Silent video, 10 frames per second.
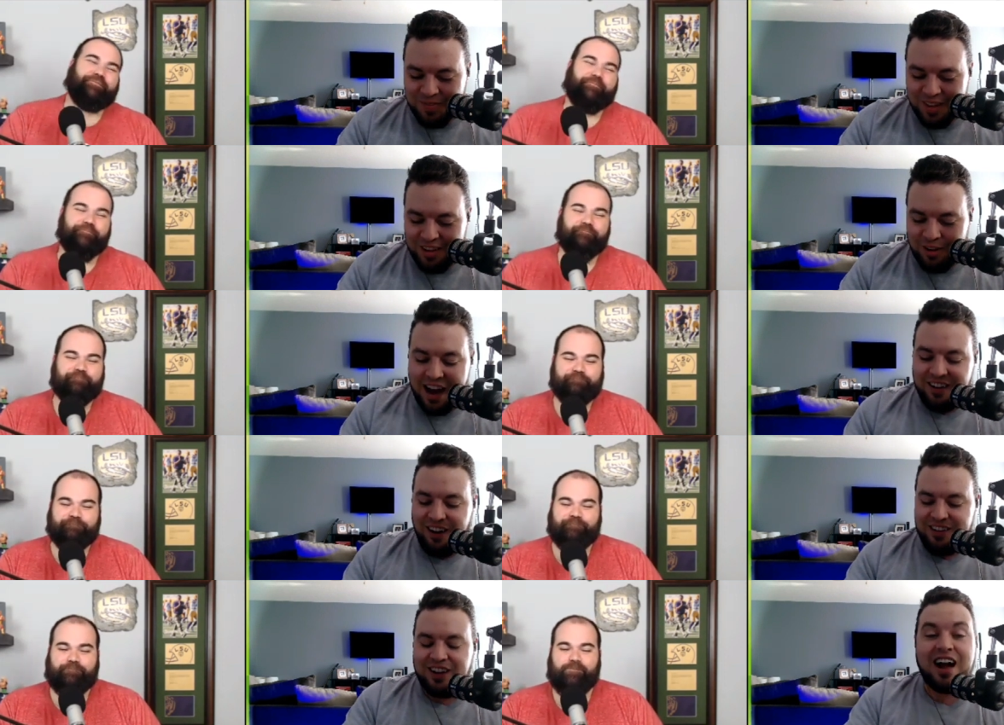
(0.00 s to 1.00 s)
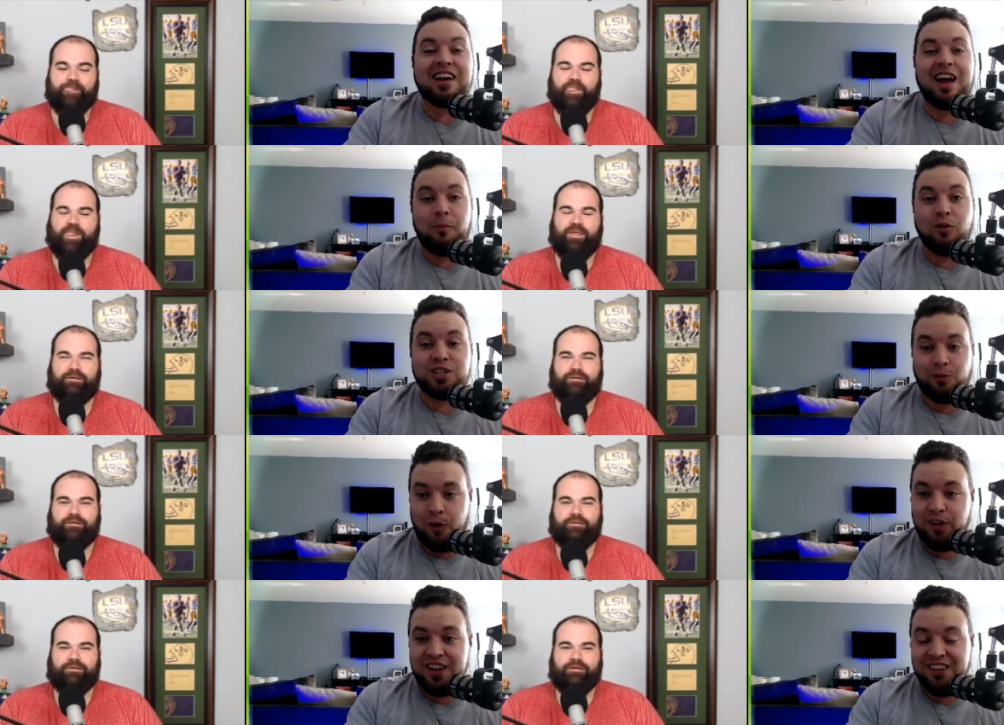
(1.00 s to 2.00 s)
Speaker 1: you got uh, you got Cowboy
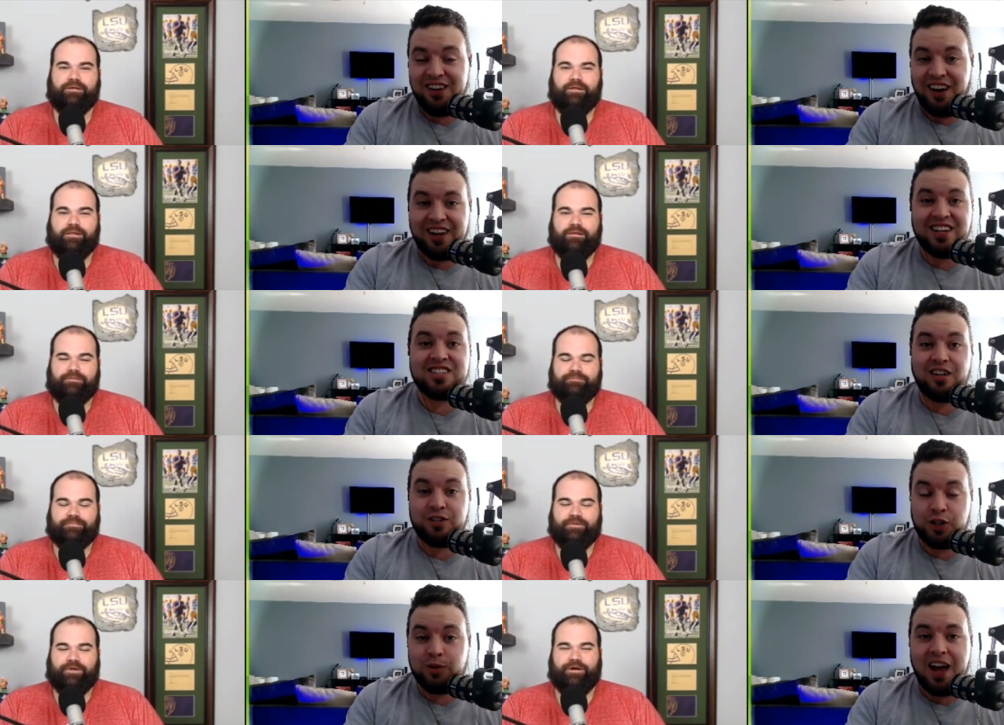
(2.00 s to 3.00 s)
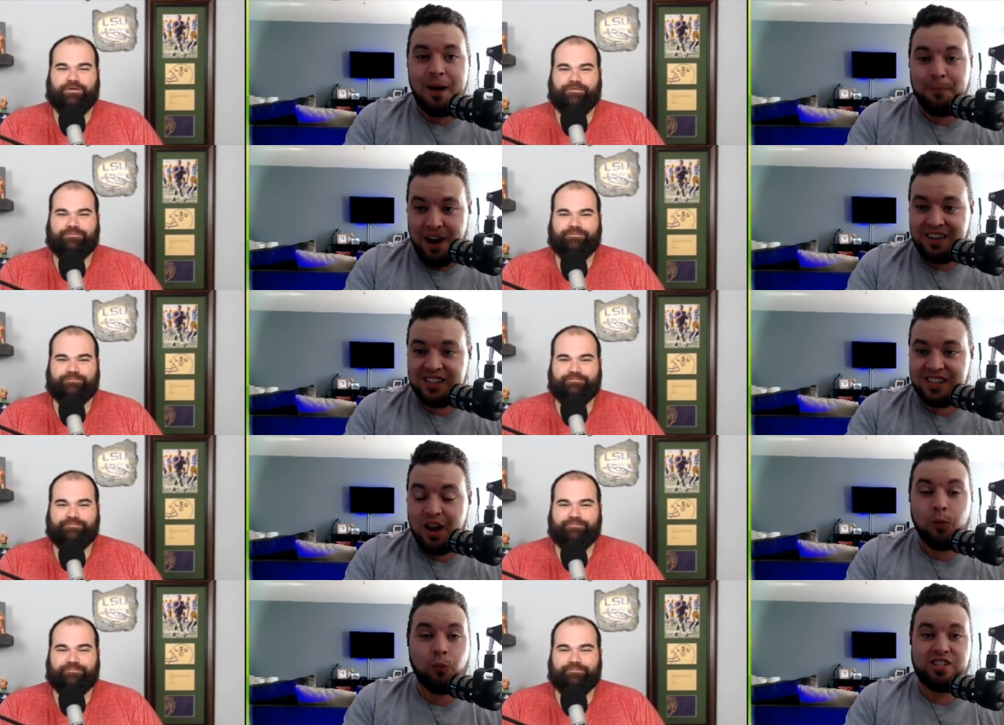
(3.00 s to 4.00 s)
Cerrone against Showtime Pettis,
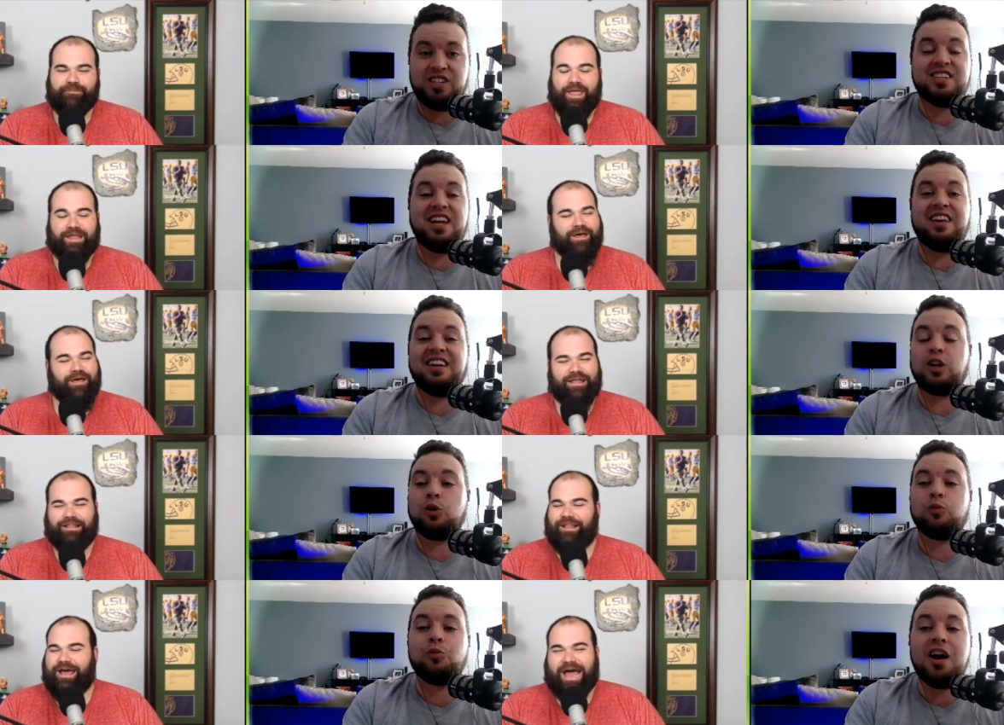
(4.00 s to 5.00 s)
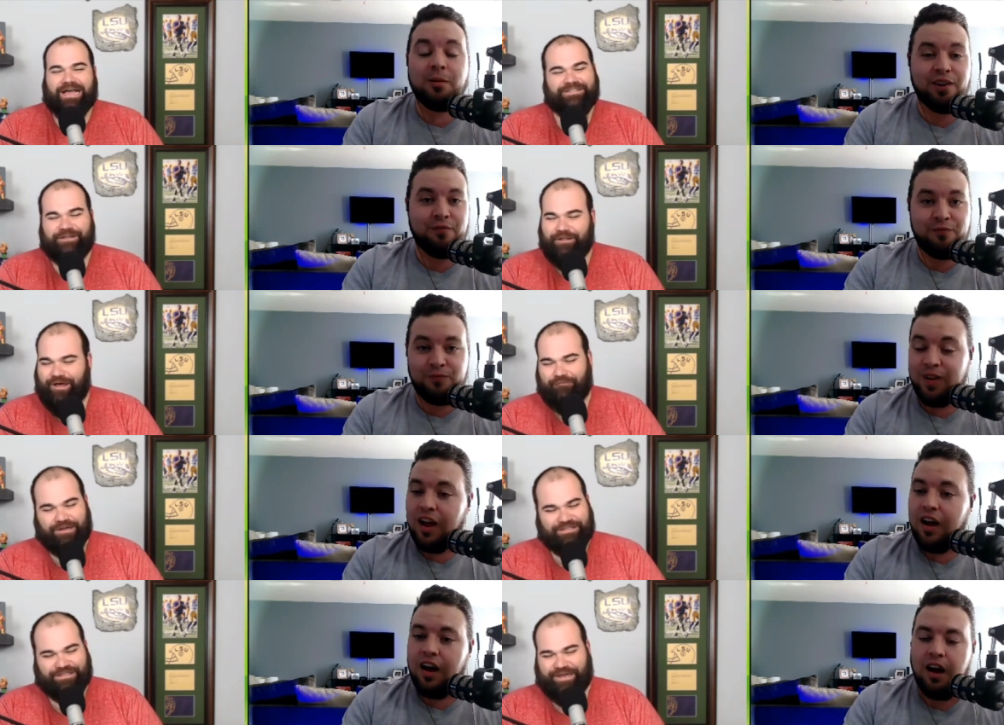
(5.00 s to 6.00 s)
which is an I love, incredibly. I still
Speaker 2: love
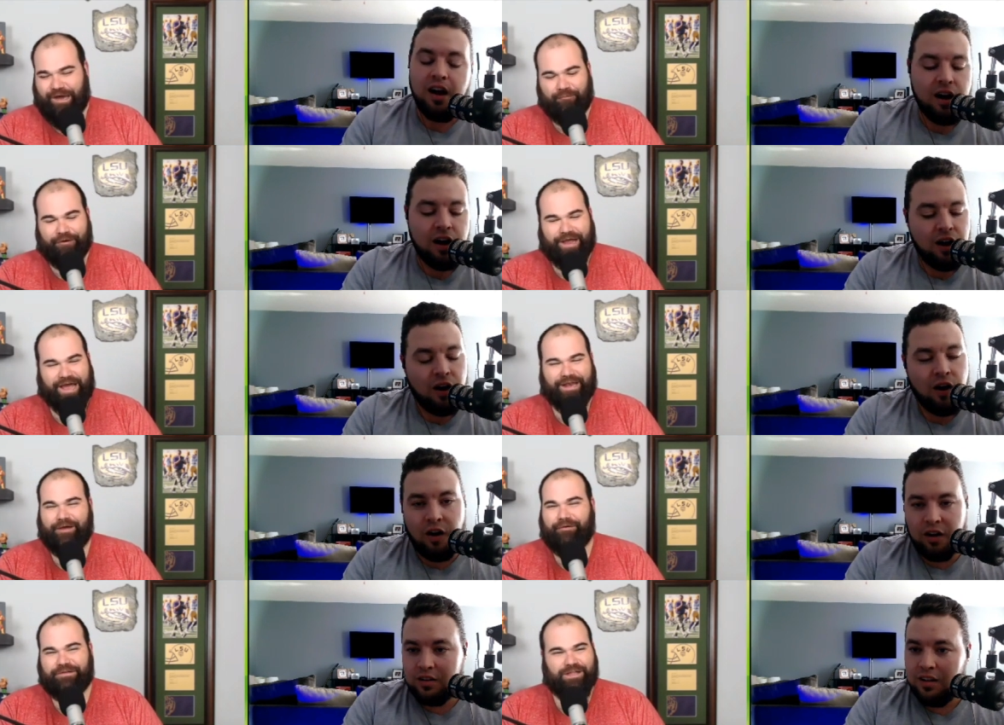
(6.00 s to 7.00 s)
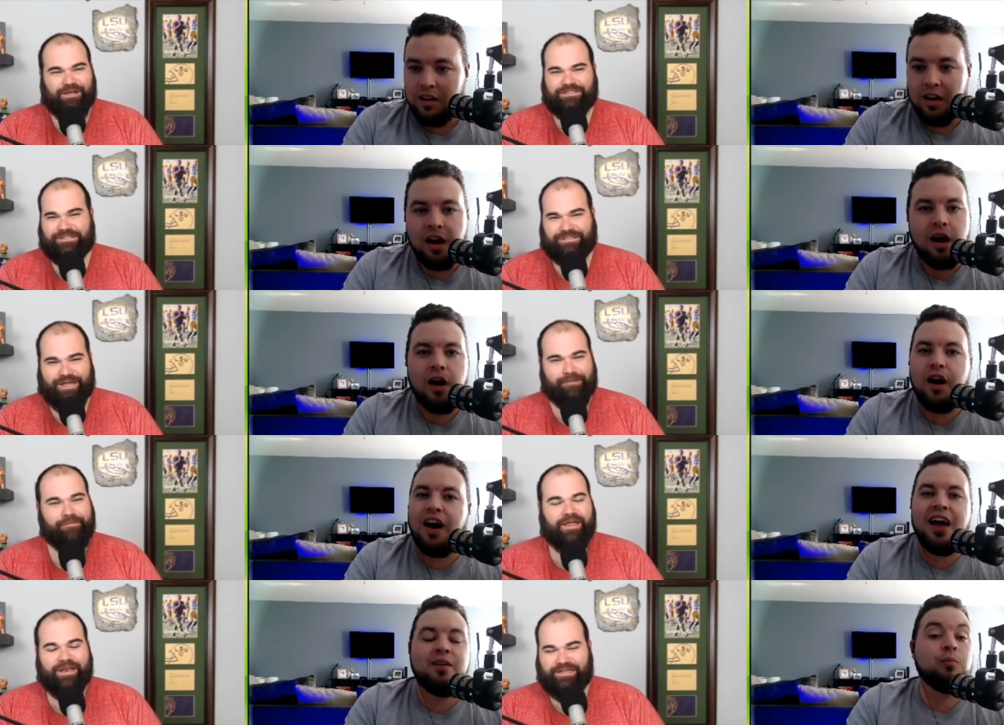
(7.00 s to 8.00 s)
watching Cowboy. I uh, know he's lost a step,
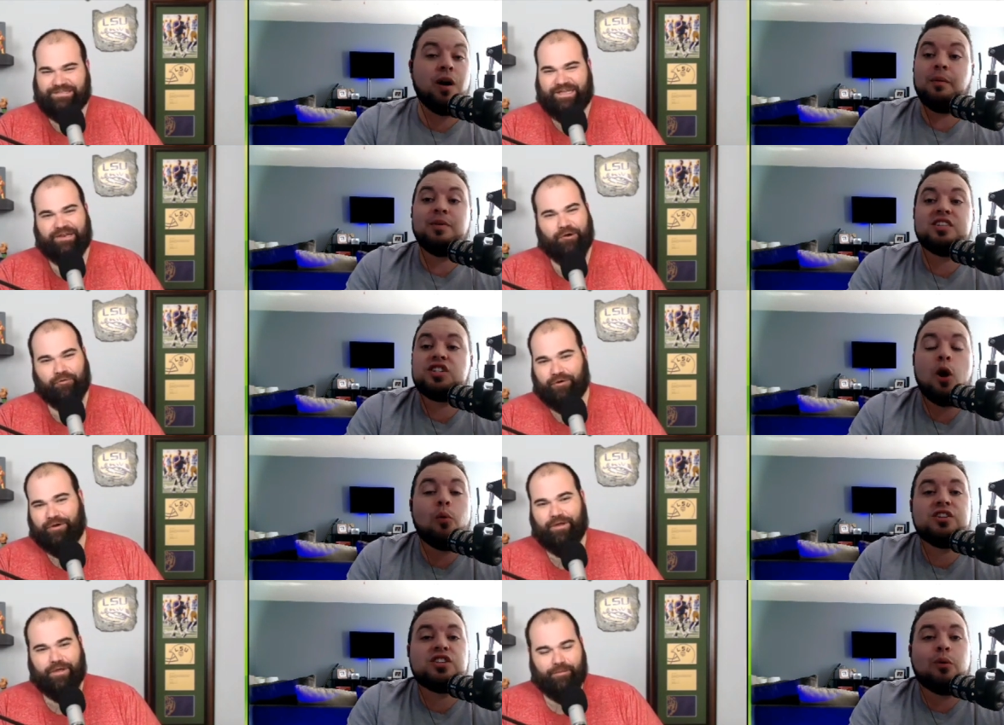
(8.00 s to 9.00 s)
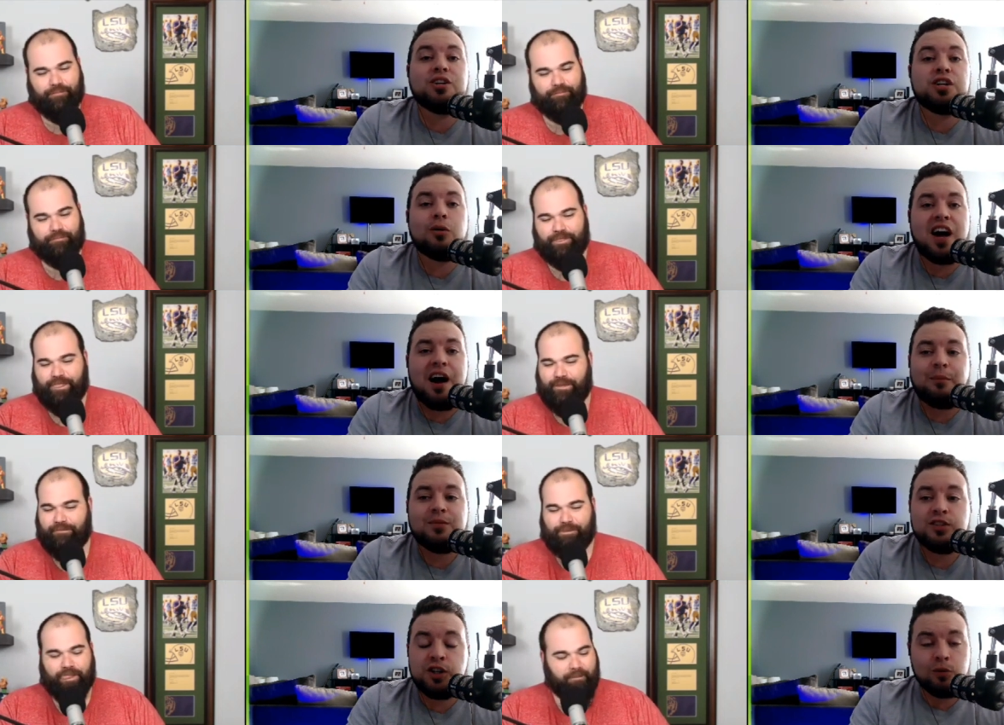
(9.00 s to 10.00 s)
and he's but, but so
Speaker 1: so is Showtime.
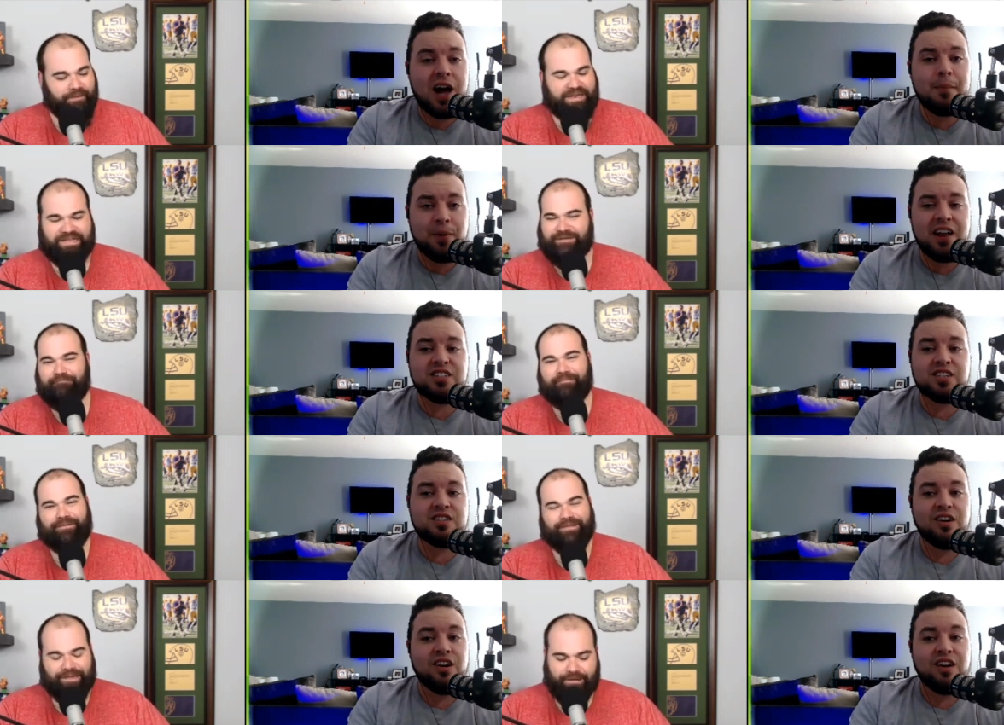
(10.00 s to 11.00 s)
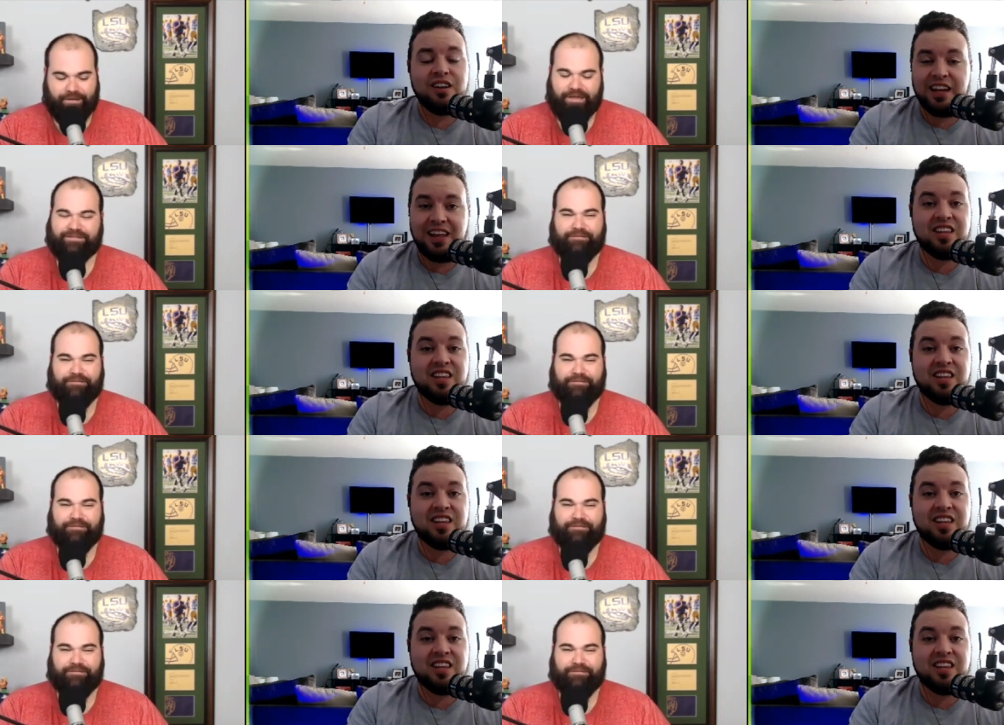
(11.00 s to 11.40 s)
Showtime Pettis, been, like these